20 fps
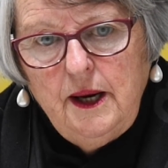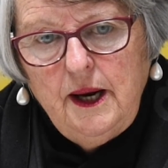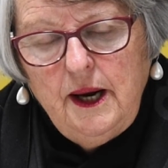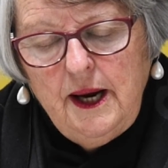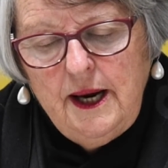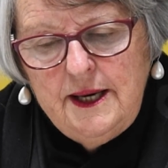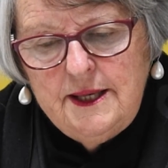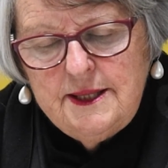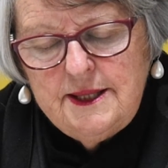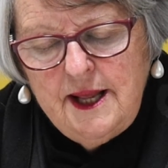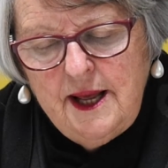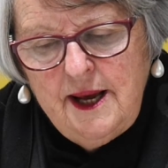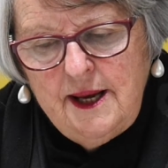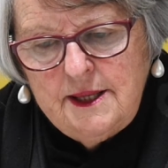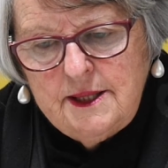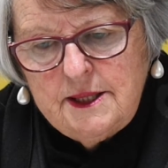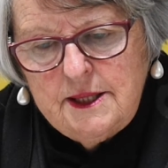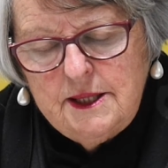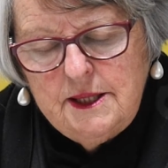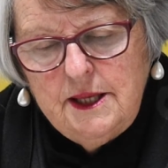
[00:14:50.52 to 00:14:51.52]
is
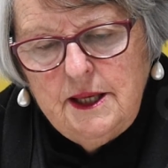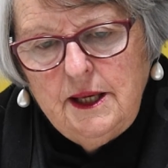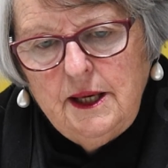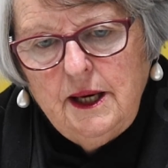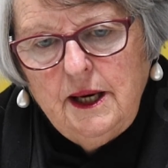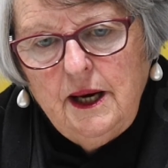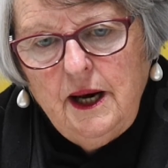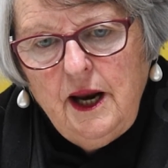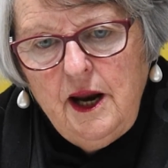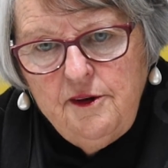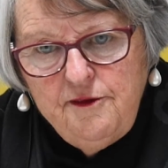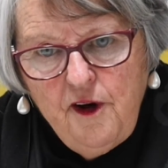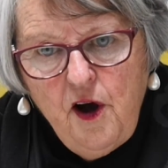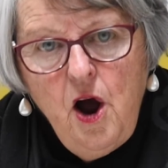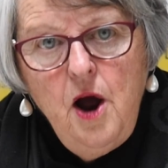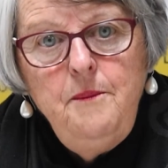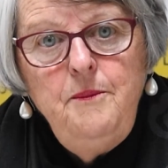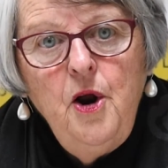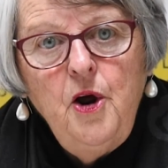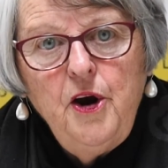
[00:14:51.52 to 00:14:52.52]
that if
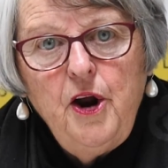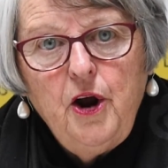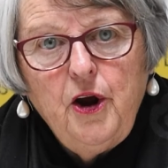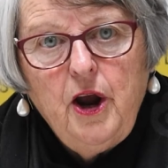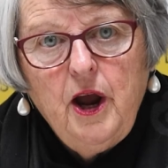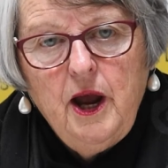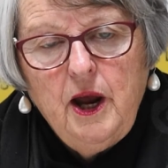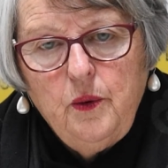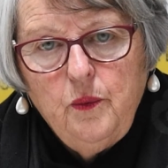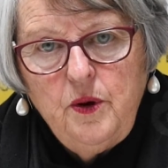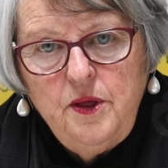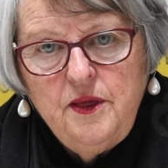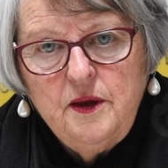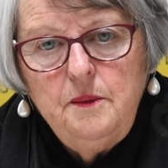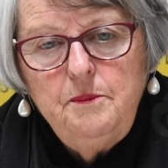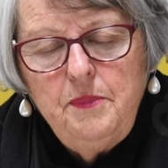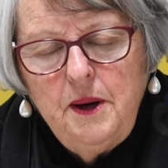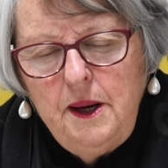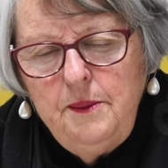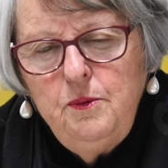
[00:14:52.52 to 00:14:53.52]
I'm not okay with
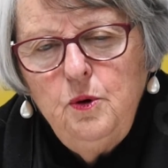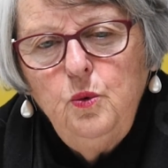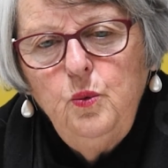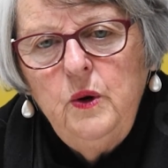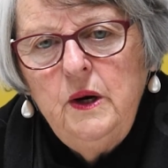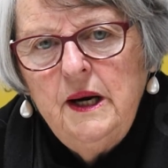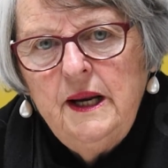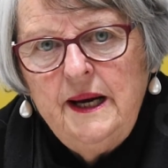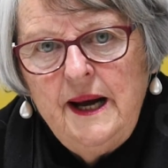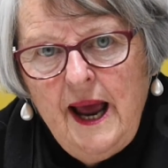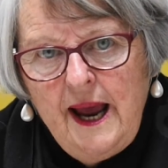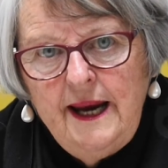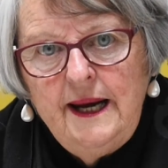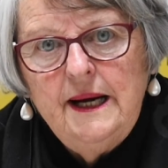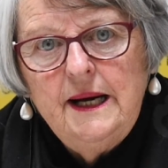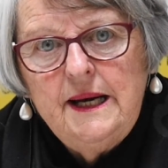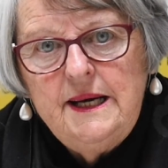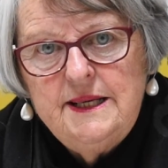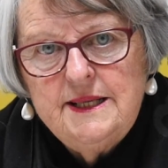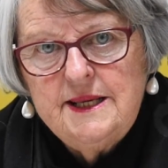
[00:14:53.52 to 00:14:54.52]
it, people will
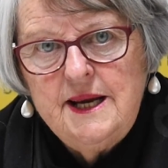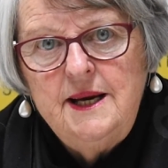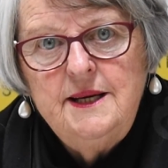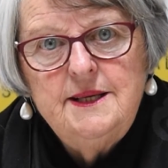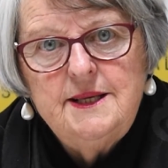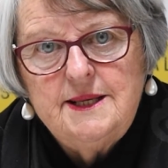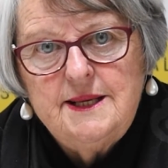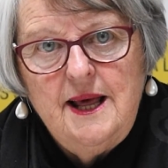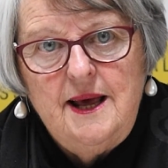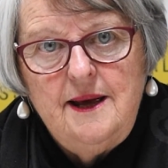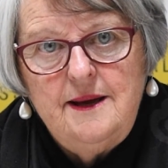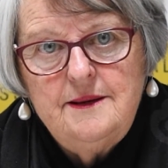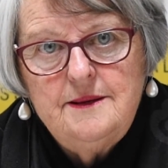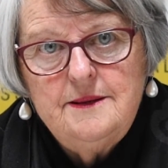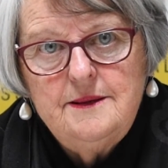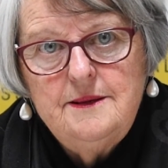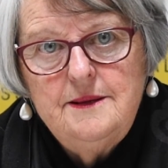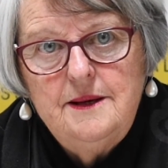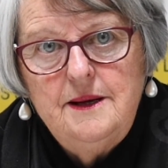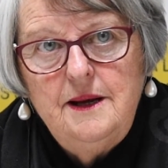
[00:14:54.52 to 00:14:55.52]
innately sense that,
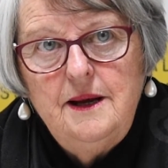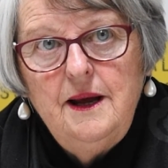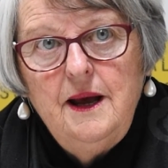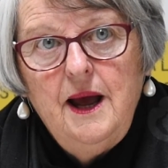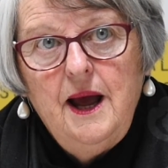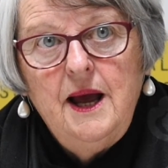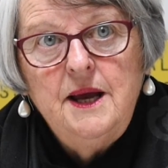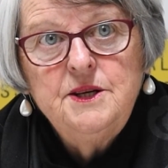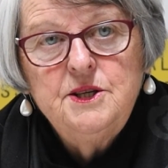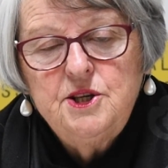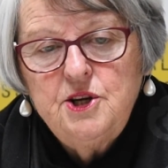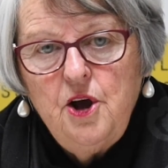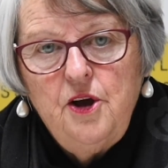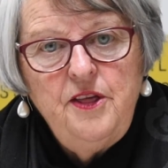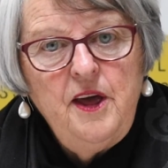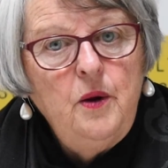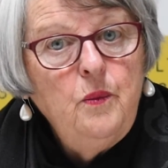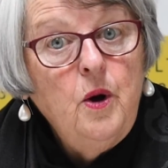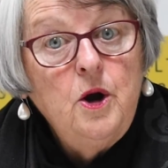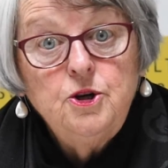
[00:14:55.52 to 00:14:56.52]
and so
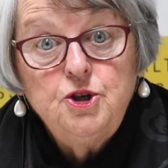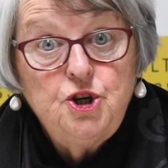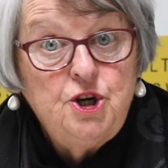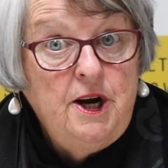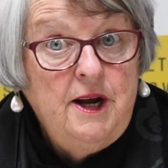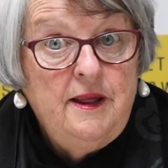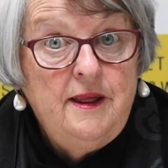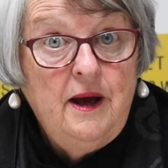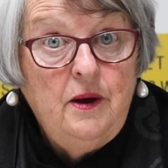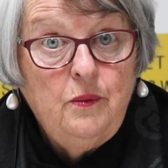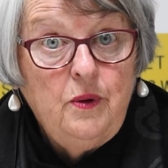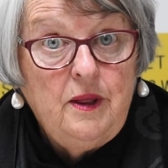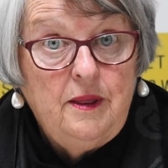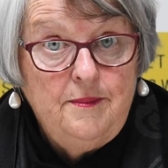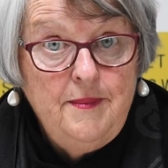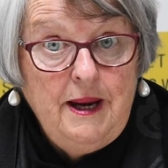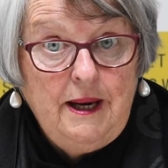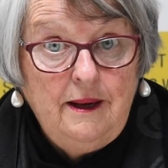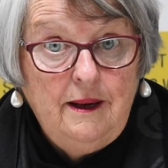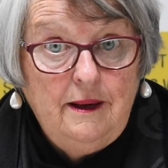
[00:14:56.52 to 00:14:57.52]
they won't share that with
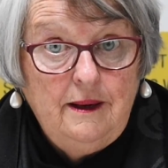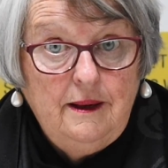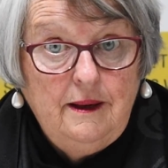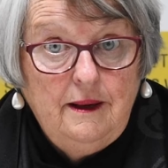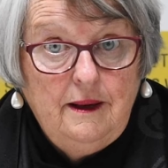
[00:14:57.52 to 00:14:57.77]
me.